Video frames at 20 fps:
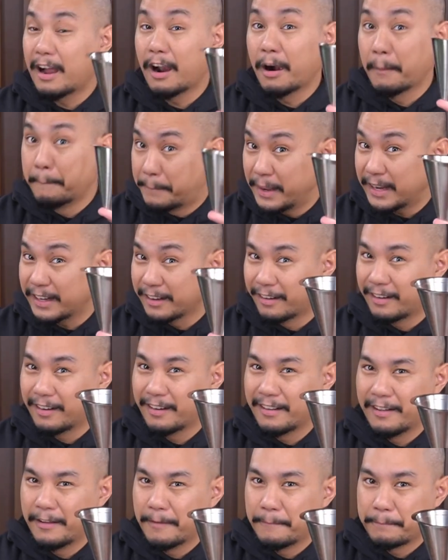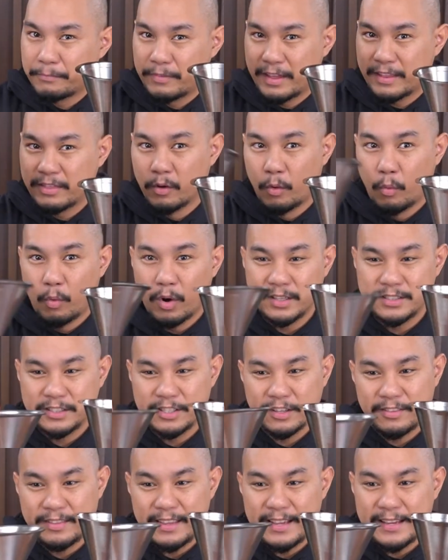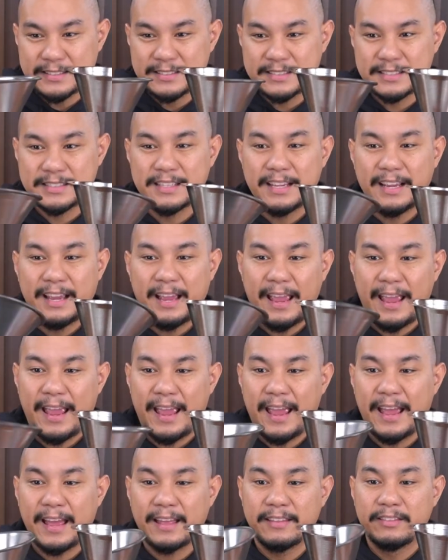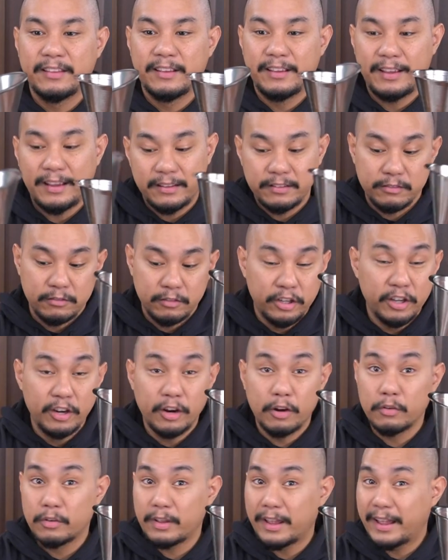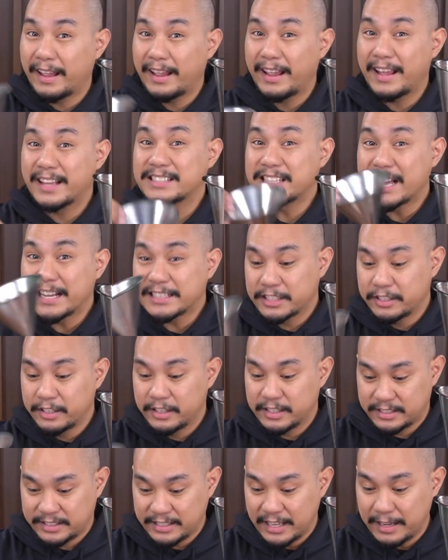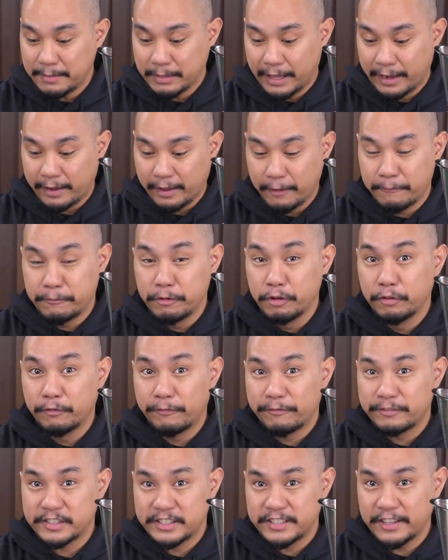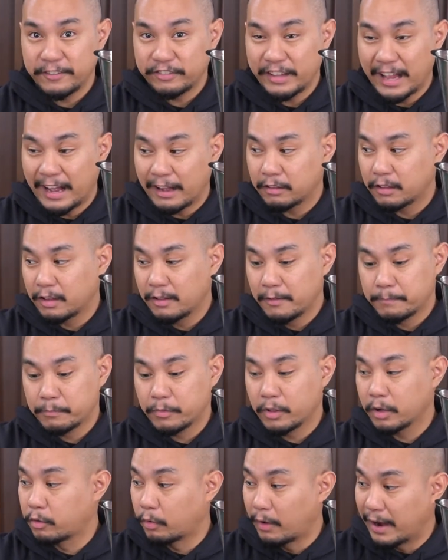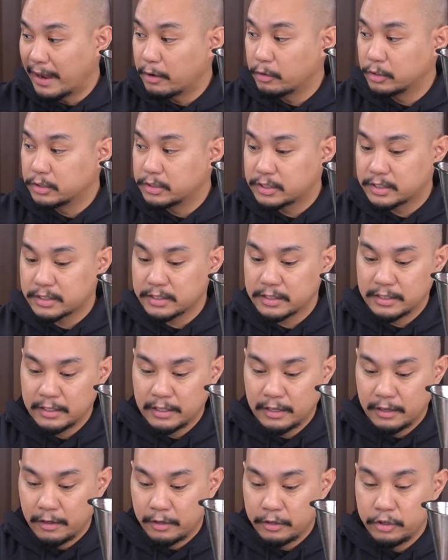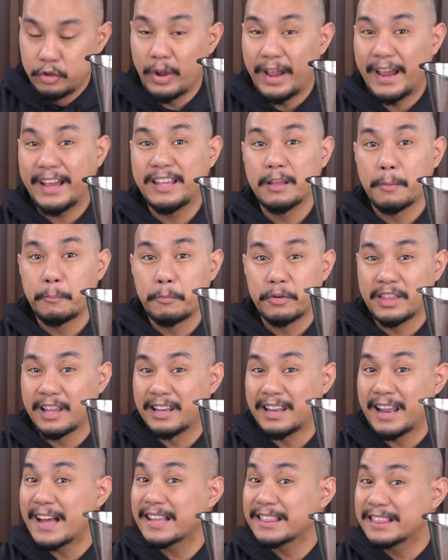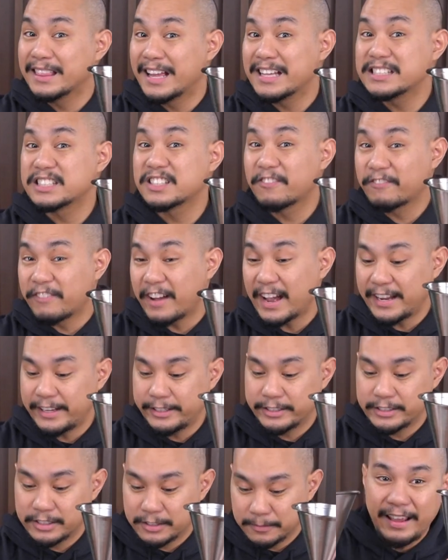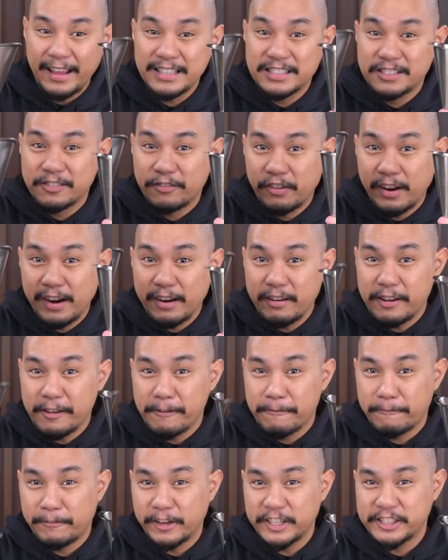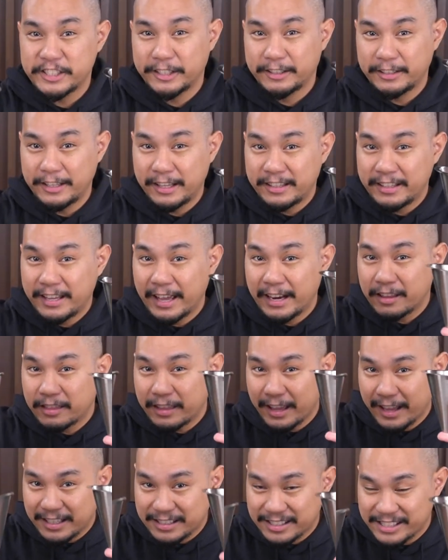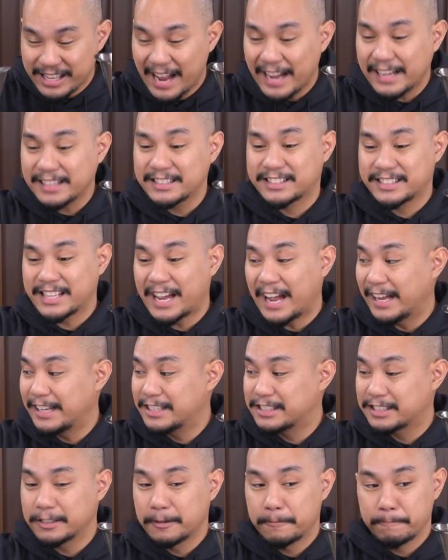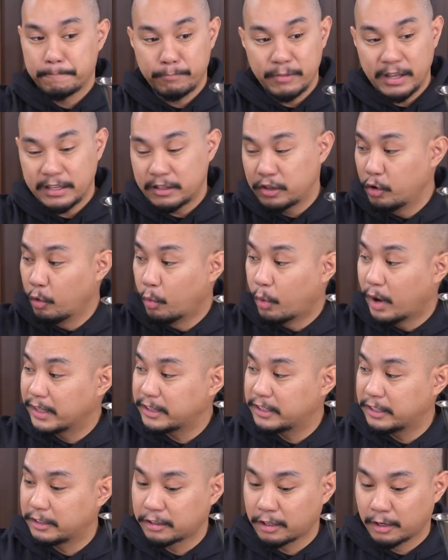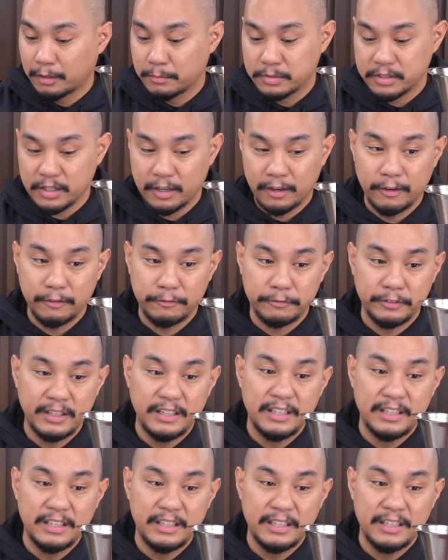bigger than the ones on this. And, it's actually the same. Like if you sift out the grounds, you end up with a lot less fines. It's very efficient in getting the exact size that you want in terms of